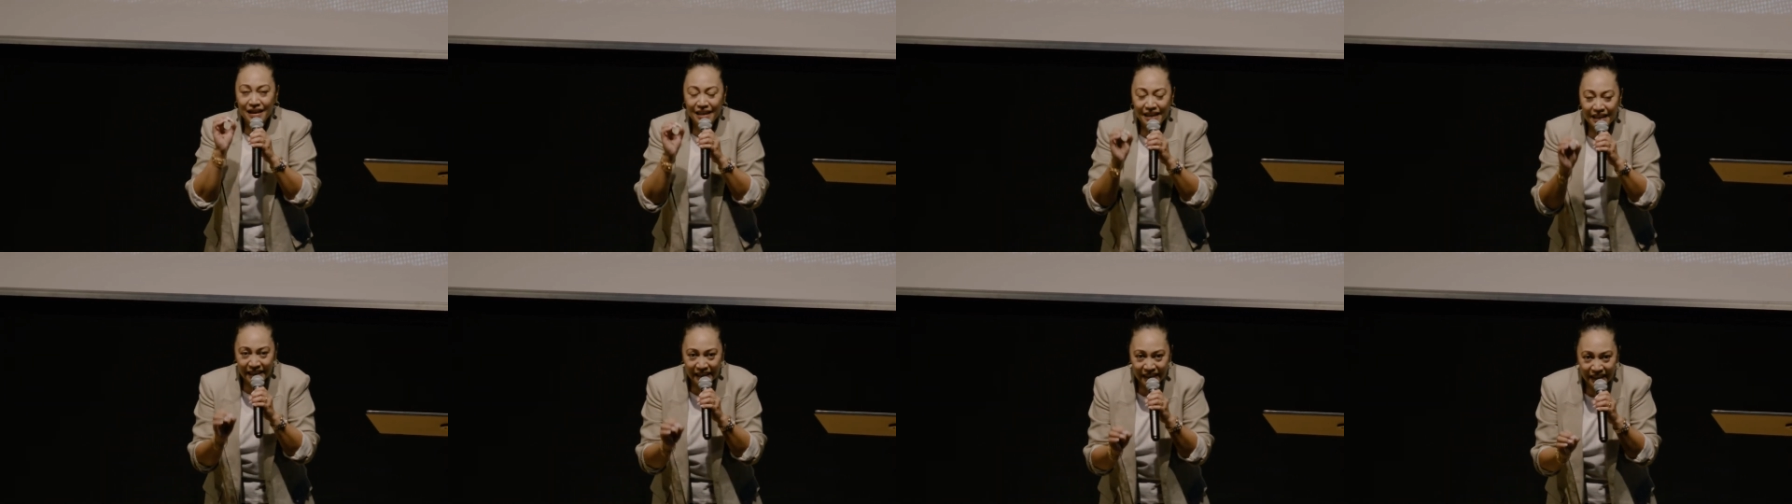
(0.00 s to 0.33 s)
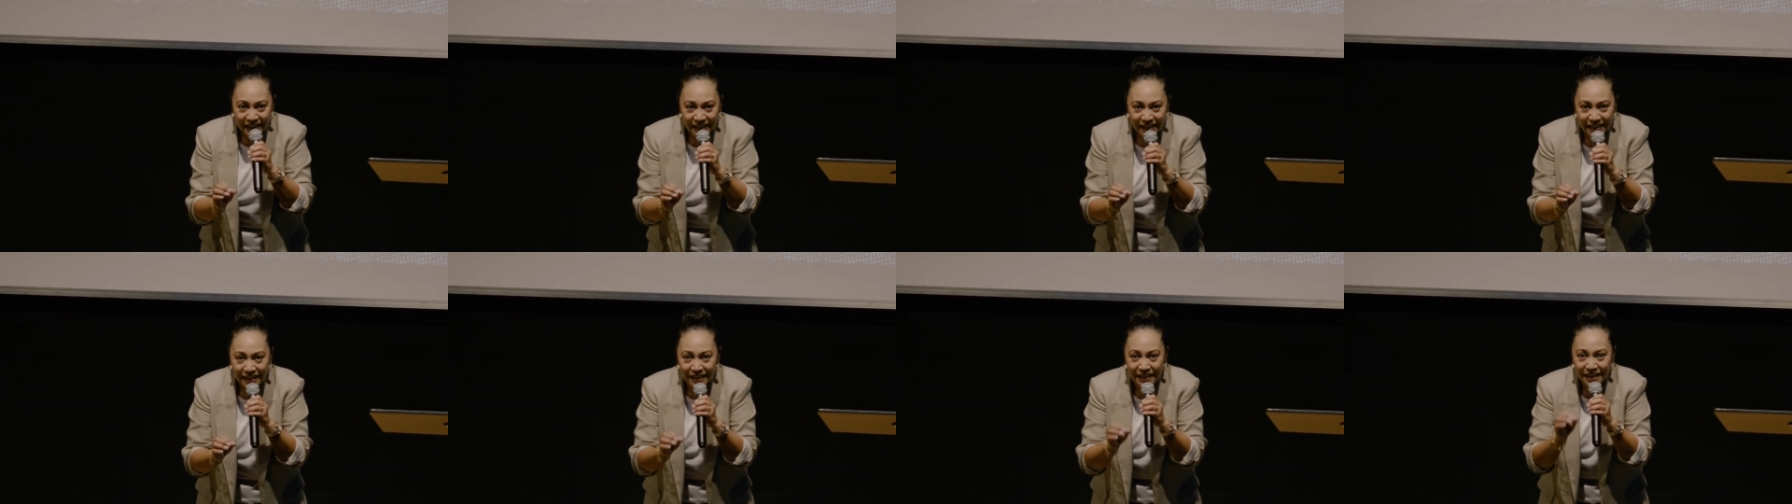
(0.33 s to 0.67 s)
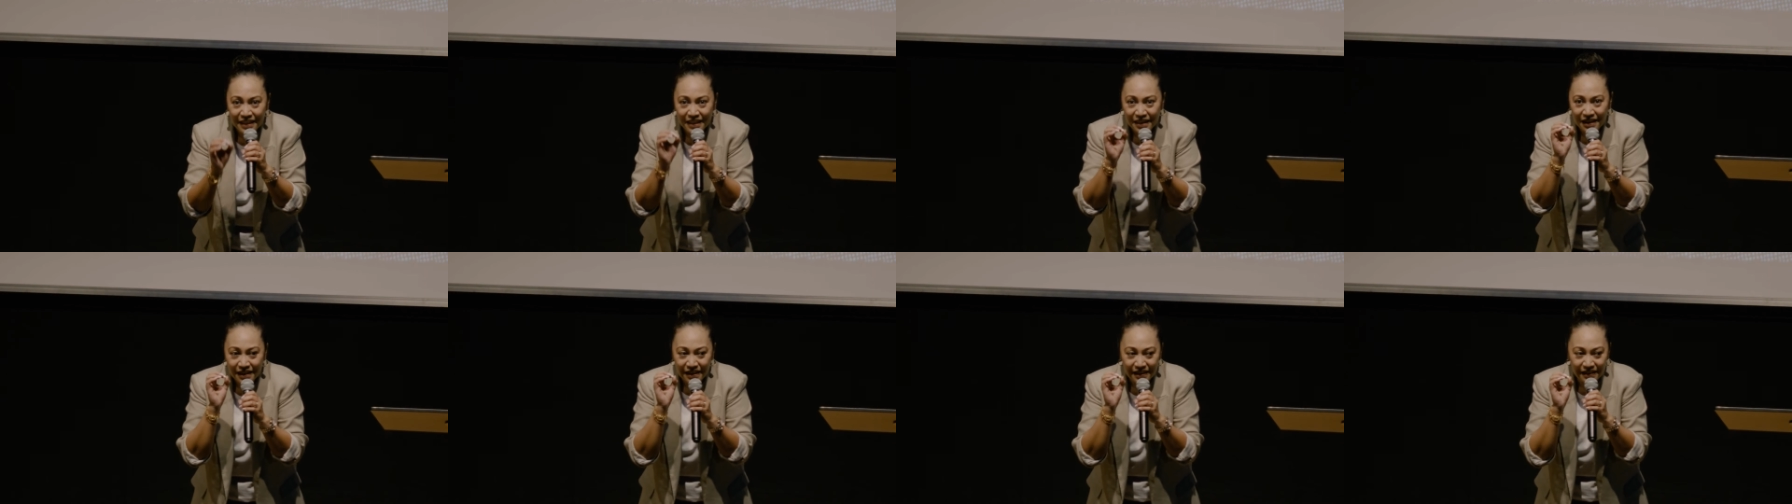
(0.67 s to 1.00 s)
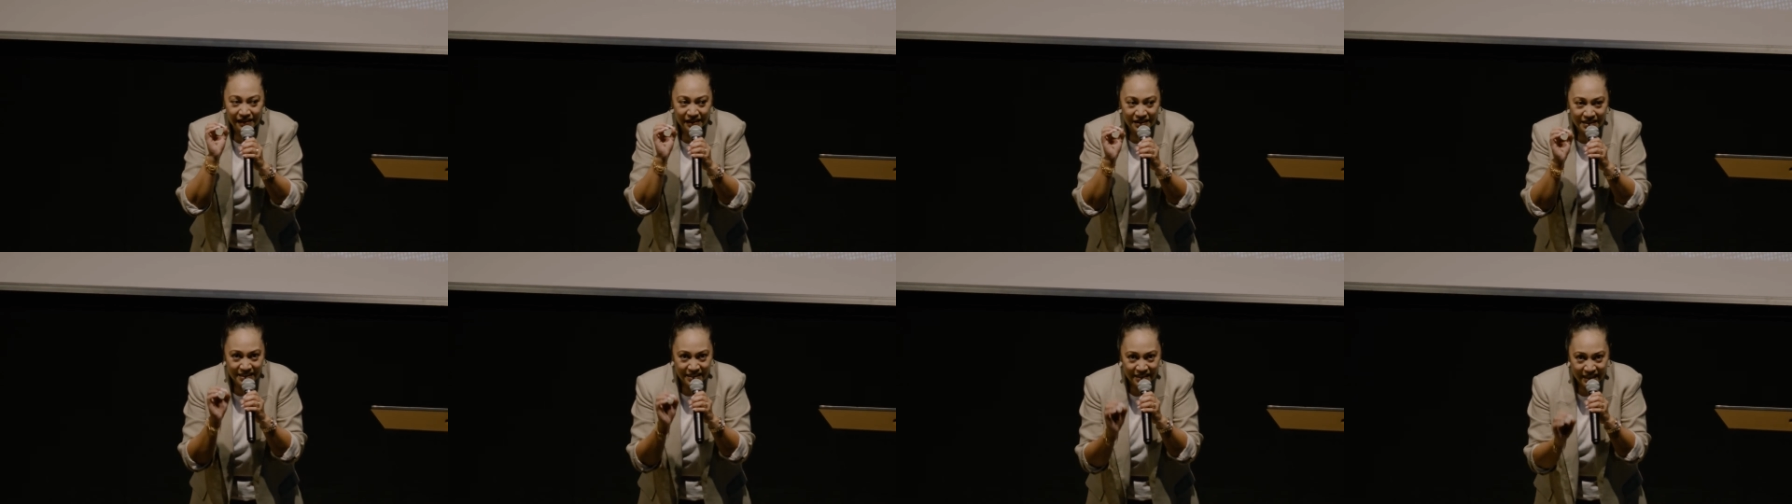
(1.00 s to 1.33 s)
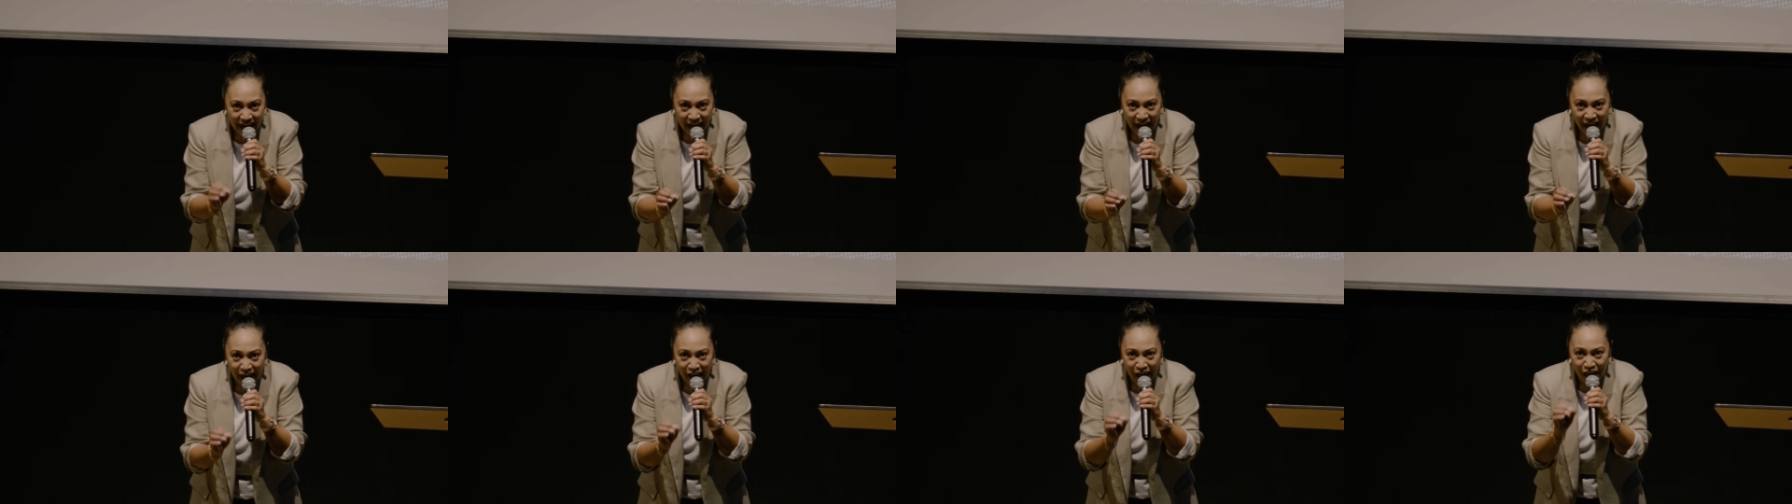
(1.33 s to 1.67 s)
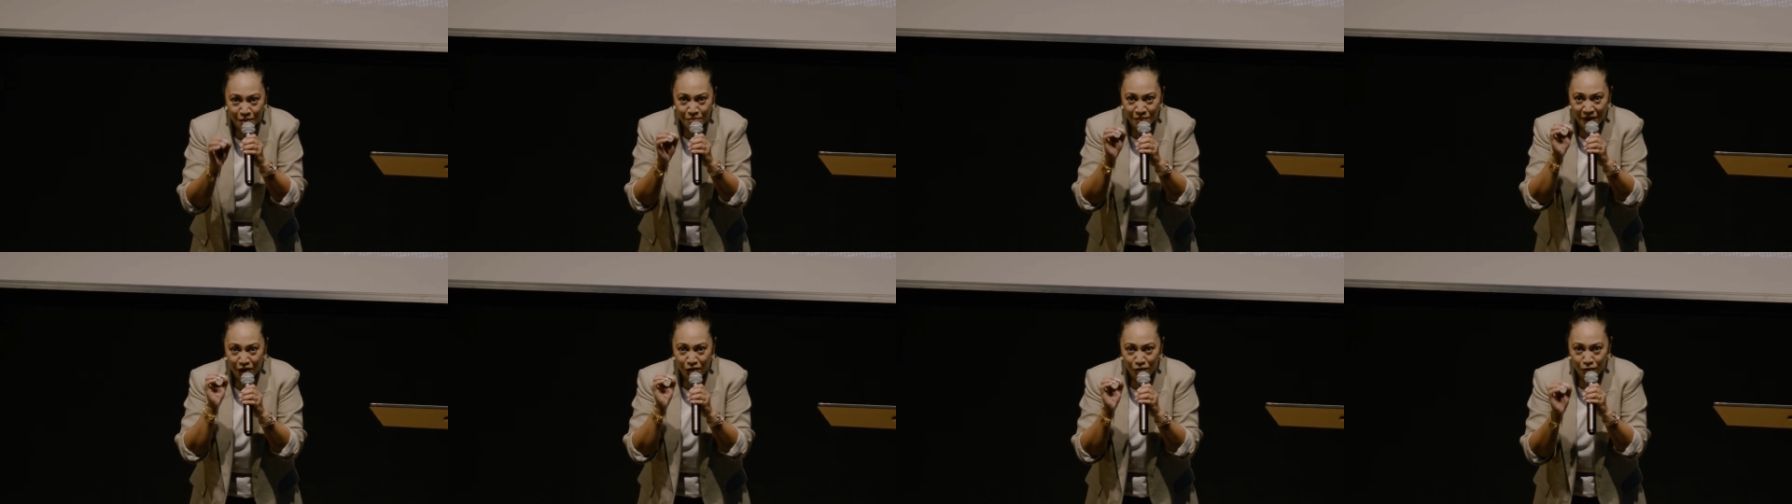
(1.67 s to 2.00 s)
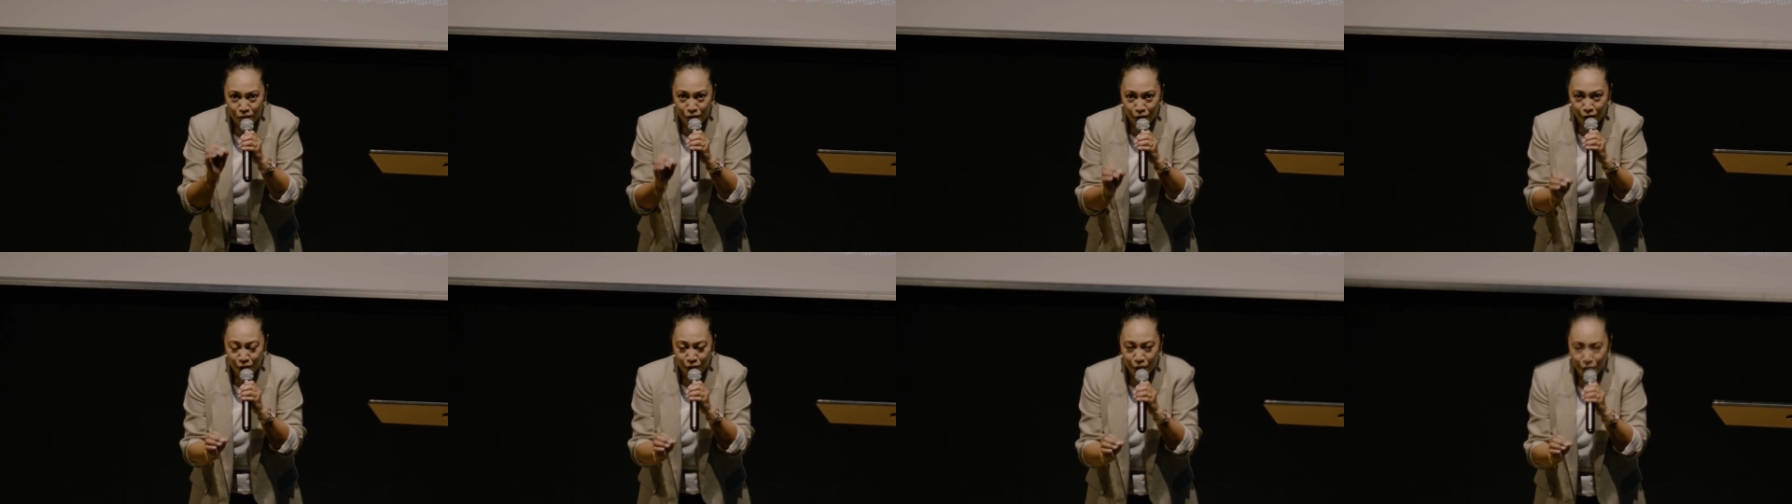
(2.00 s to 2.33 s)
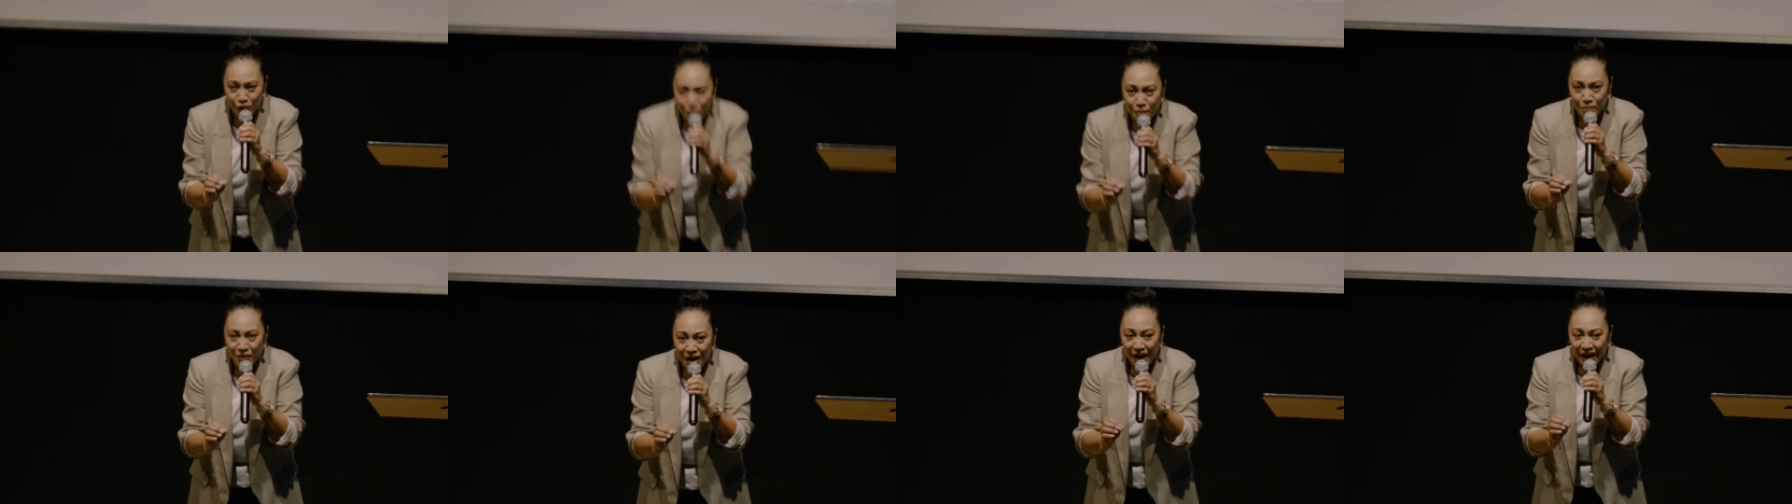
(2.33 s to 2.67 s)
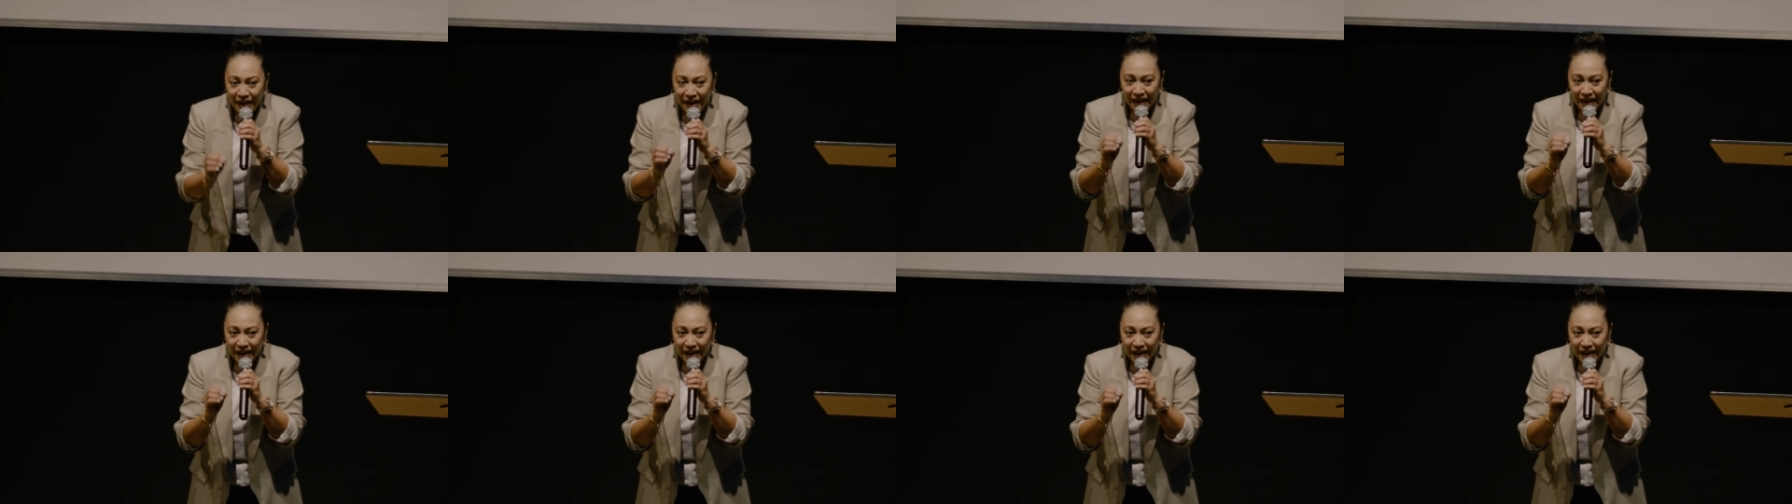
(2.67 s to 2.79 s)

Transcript: in the same room